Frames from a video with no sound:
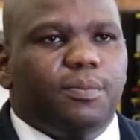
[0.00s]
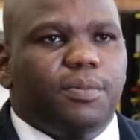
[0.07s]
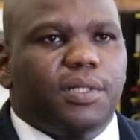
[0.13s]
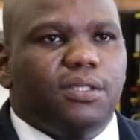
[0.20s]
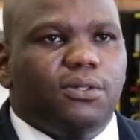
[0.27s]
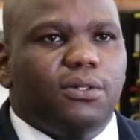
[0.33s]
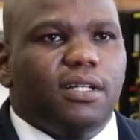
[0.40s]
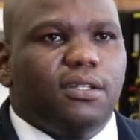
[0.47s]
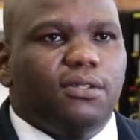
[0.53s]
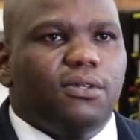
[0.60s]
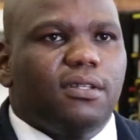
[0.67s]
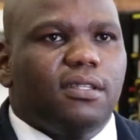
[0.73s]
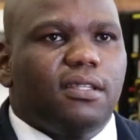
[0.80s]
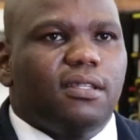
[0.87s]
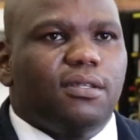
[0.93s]
Pretoria
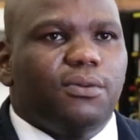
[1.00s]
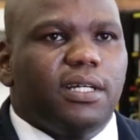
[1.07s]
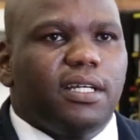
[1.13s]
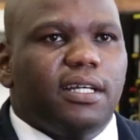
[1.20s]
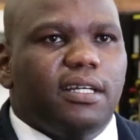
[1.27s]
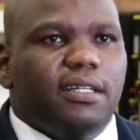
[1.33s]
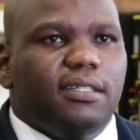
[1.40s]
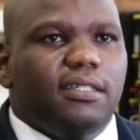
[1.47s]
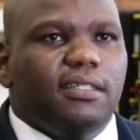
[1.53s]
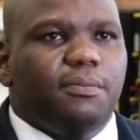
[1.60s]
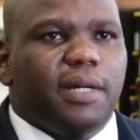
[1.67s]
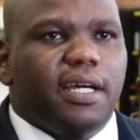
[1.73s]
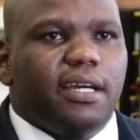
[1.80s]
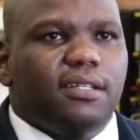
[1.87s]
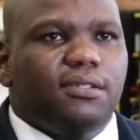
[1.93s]
North, where I did
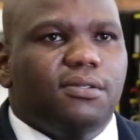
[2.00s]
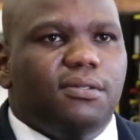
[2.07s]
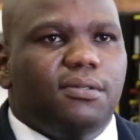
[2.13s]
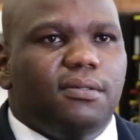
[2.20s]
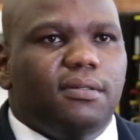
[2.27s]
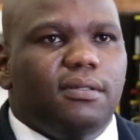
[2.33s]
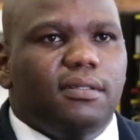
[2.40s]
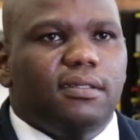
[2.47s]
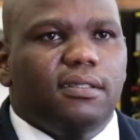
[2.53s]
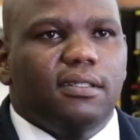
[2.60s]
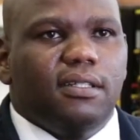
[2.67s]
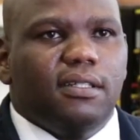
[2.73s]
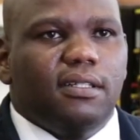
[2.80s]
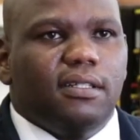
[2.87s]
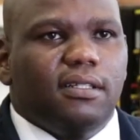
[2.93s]
my high school
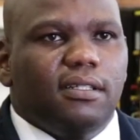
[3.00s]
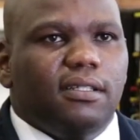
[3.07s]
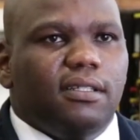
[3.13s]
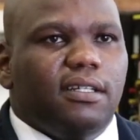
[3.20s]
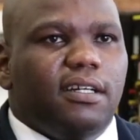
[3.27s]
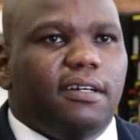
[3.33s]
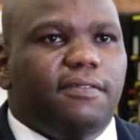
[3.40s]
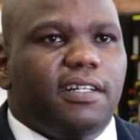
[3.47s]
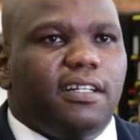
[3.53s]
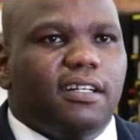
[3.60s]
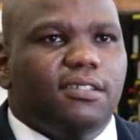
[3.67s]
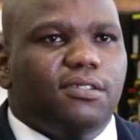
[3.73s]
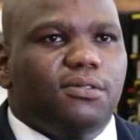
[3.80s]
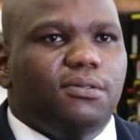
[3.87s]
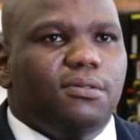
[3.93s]
in an
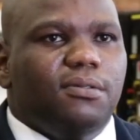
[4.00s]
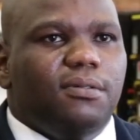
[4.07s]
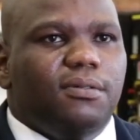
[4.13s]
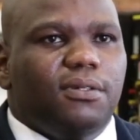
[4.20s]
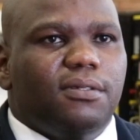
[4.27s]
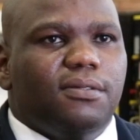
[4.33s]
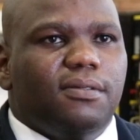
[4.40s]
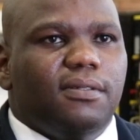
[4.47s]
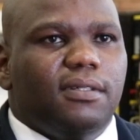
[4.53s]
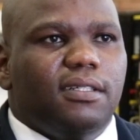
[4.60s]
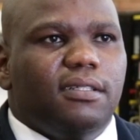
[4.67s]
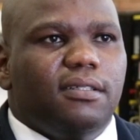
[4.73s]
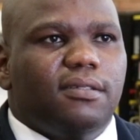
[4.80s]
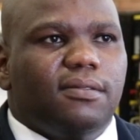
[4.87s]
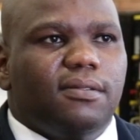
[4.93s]
African school, world
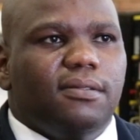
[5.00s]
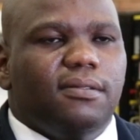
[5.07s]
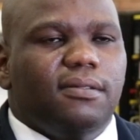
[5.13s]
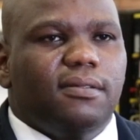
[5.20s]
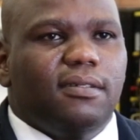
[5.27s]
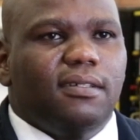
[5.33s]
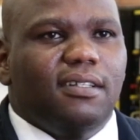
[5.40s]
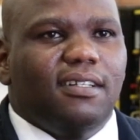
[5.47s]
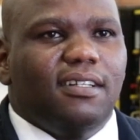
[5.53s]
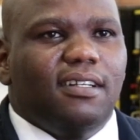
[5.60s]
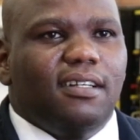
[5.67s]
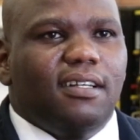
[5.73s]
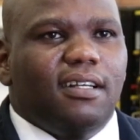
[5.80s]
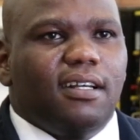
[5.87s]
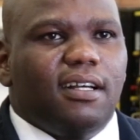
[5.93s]
school. So
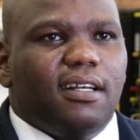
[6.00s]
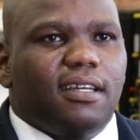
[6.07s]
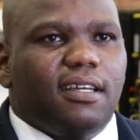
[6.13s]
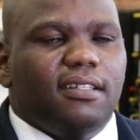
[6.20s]
I